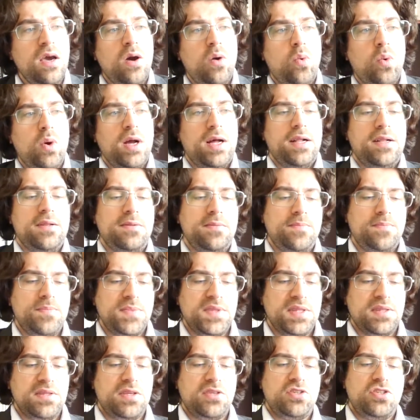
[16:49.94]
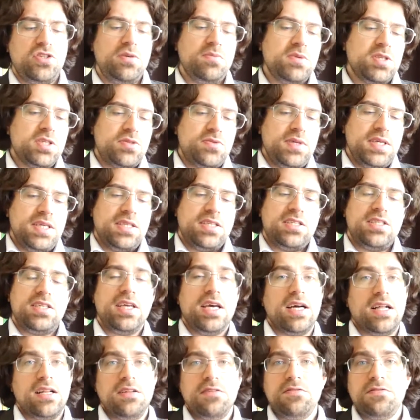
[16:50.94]
Well, the geometry
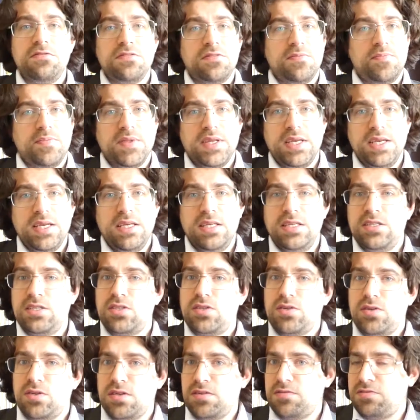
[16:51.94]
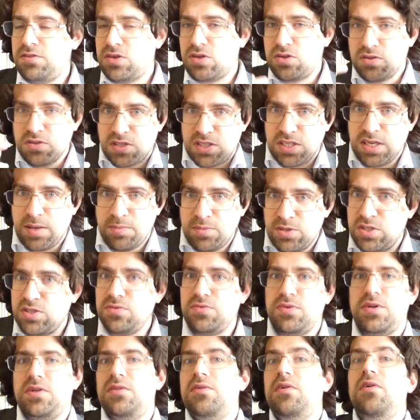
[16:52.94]
itself is sort of a
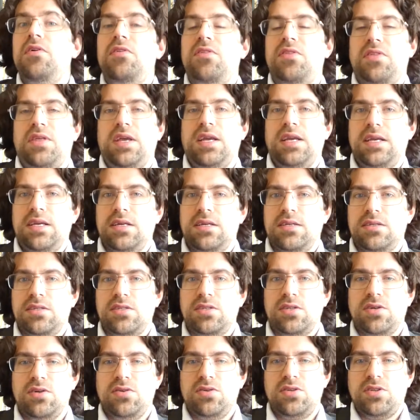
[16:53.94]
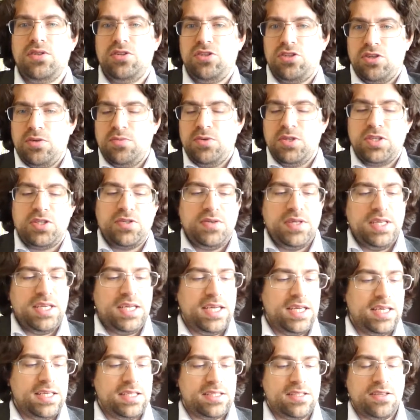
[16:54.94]
conceptual thing. So the geometry
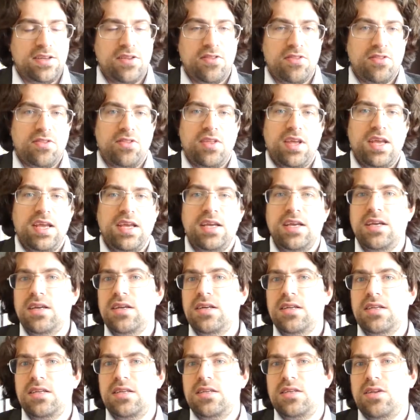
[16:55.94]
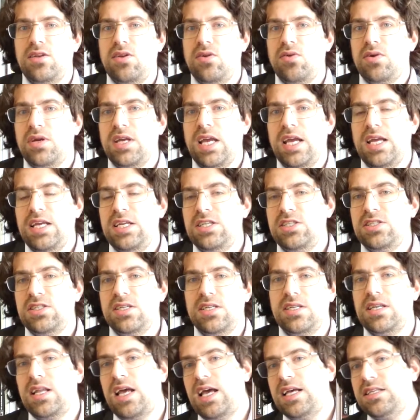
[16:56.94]
is the thing, the
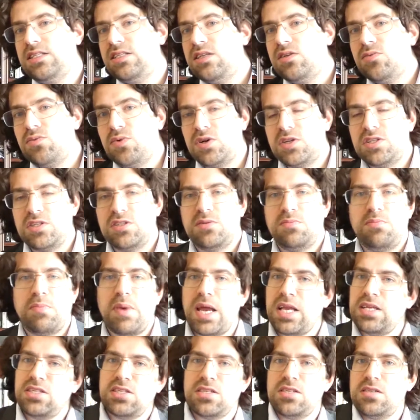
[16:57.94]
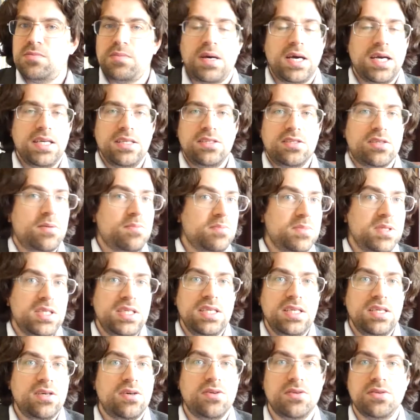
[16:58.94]
location as it was measured by
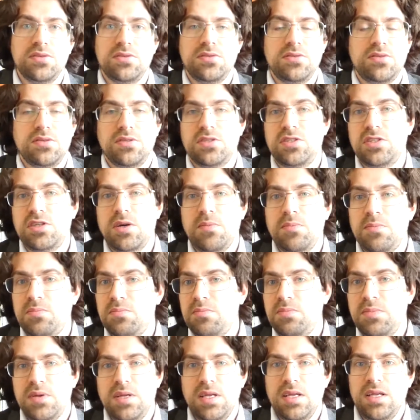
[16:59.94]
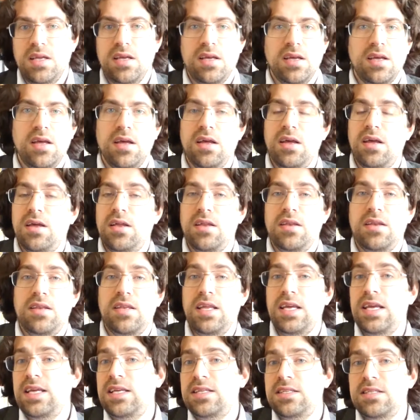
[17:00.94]
somebody on some
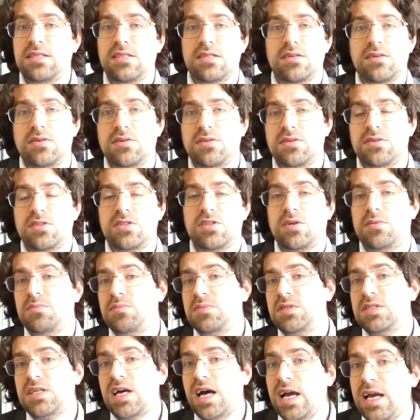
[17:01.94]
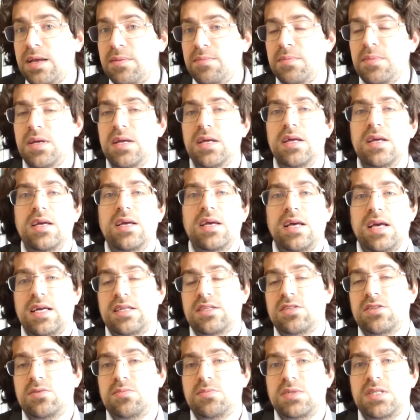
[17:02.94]
date, on some time,
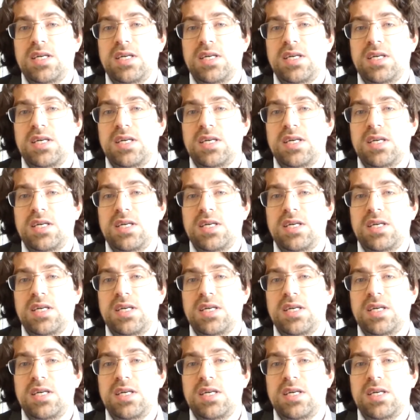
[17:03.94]
at some